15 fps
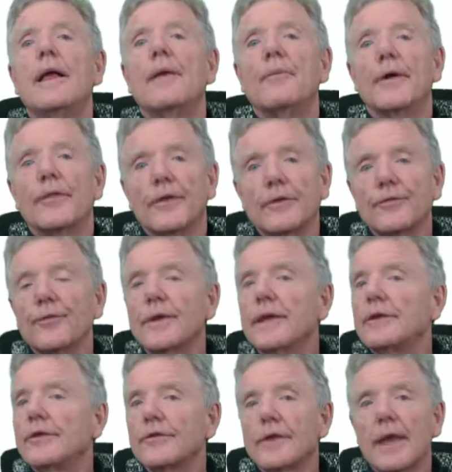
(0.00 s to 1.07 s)
But this one, it
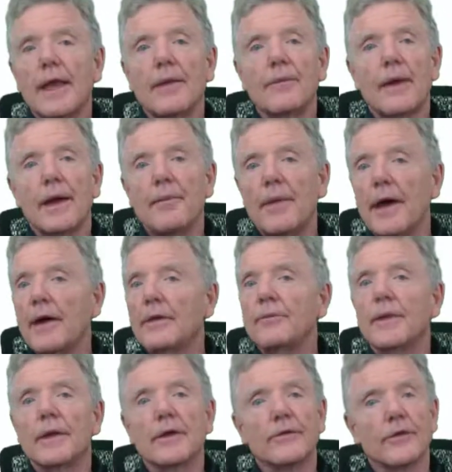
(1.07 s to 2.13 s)
just came about
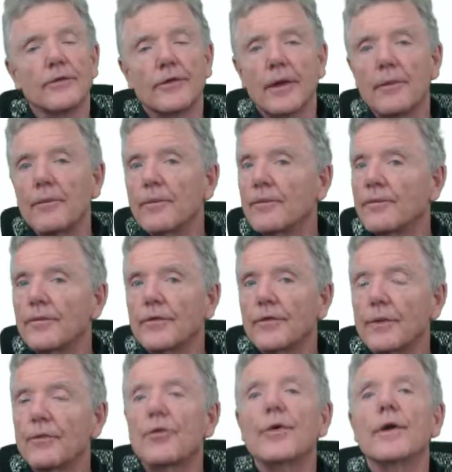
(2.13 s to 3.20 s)
because of some
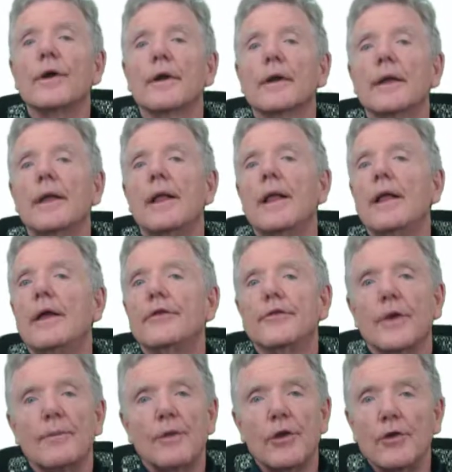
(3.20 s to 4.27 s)
quirk,
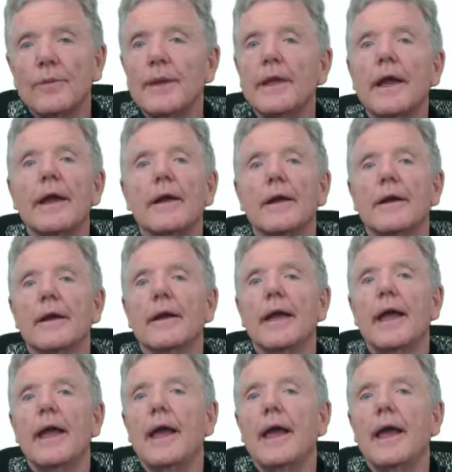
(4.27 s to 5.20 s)
some human error.